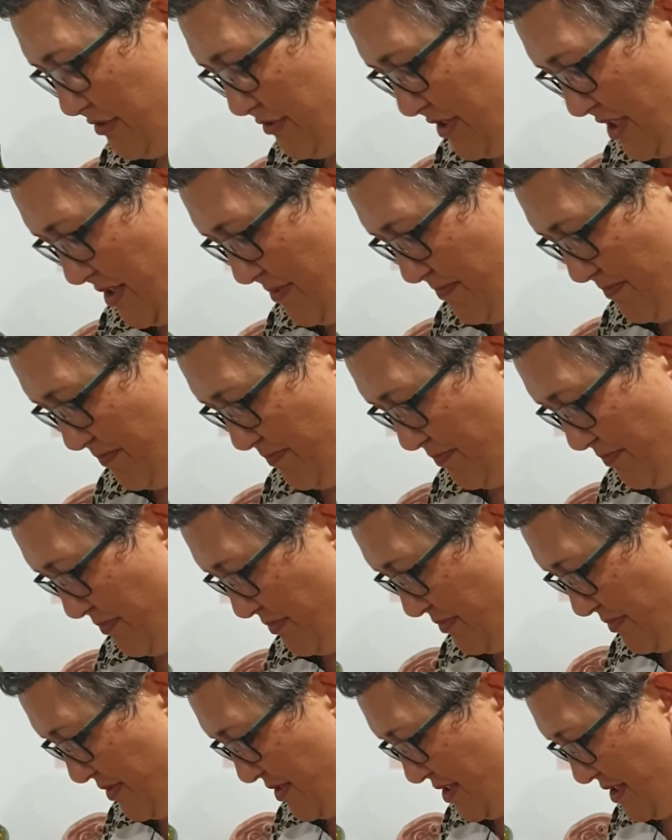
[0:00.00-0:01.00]
of
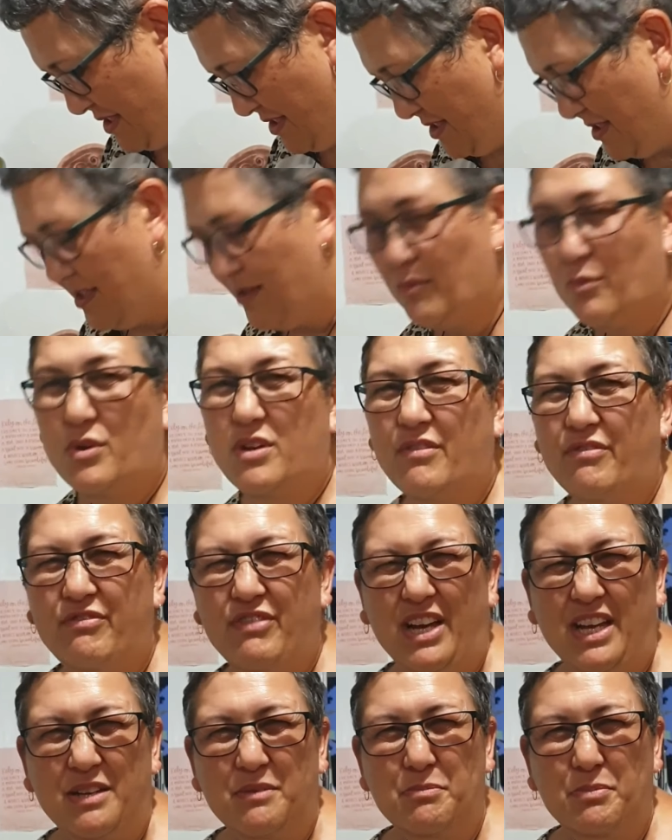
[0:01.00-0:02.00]
what a
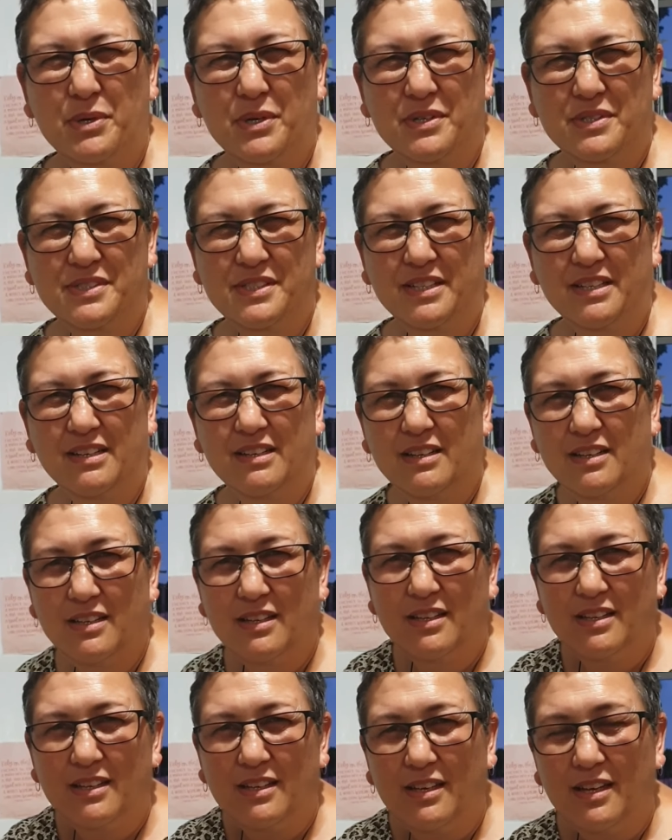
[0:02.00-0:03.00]
vain person.
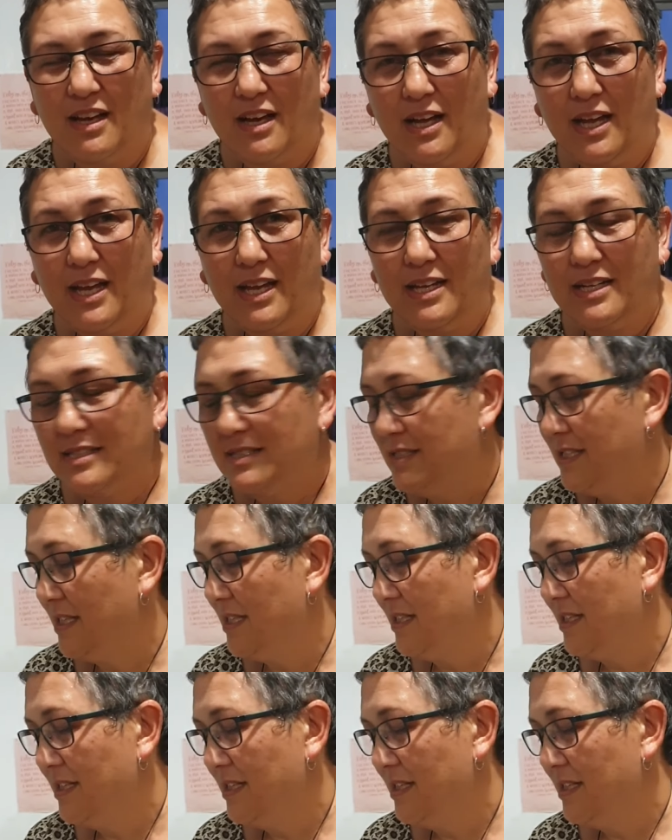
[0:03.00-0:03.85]
And